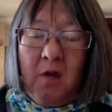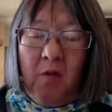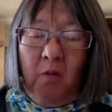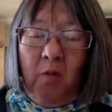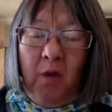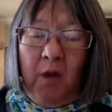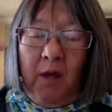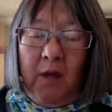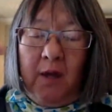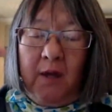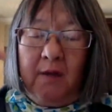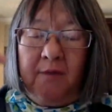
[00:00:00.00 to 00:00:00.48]

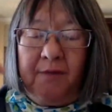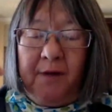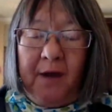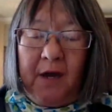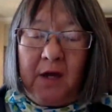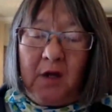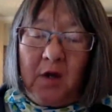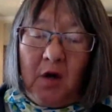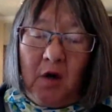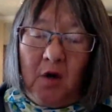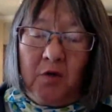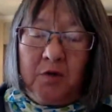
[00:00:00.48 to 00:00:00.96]
well, if I
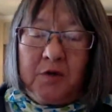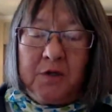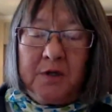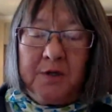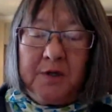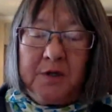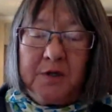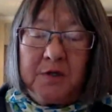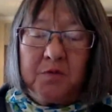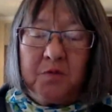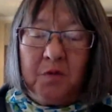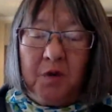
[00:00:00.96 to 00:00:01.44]
go to
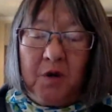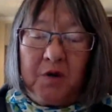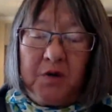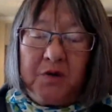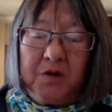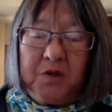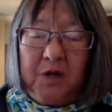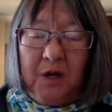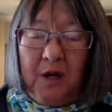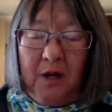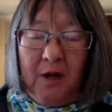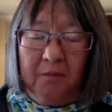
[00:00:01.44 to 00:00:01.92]
this
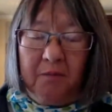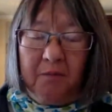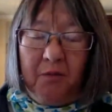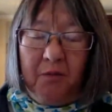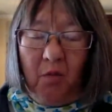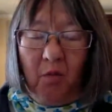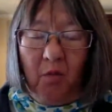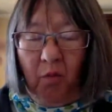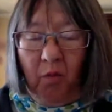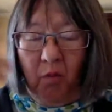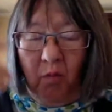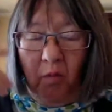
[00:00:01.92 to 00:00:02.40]
workshop,
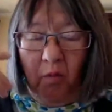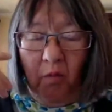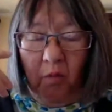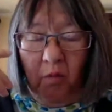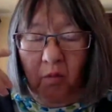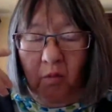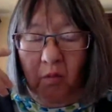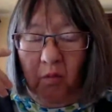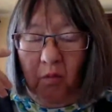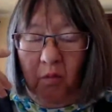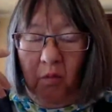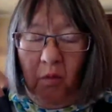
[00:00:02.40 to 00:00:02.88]

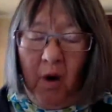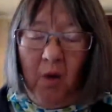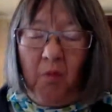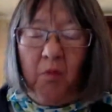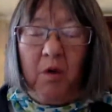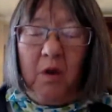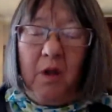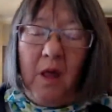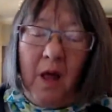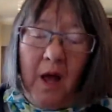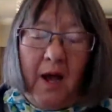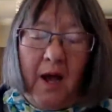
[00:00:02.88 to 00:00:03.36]
what
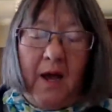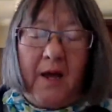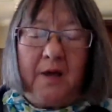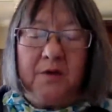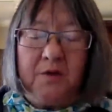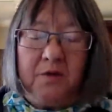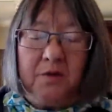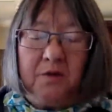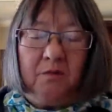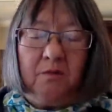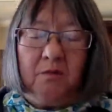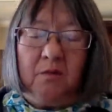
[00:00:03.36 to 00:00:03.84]
will I
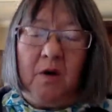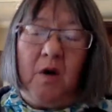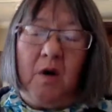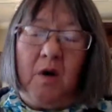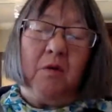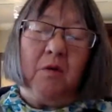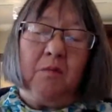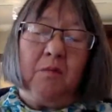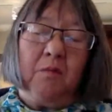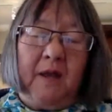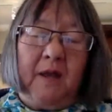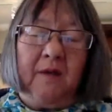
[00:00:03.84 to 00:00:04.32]
do?
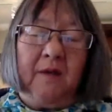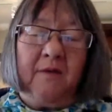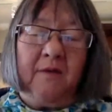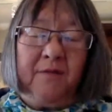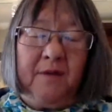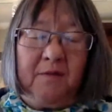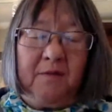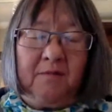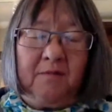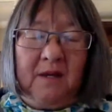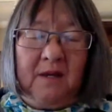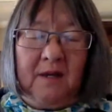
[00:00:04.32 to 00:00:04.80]
What will
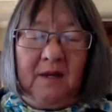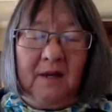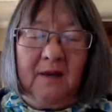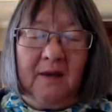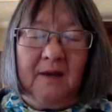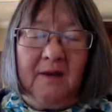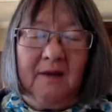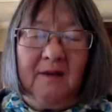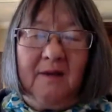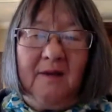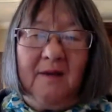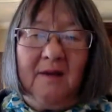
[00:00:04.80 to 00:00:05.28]
benefit
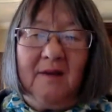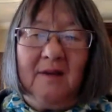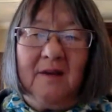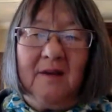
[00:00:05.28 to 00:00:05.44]
me?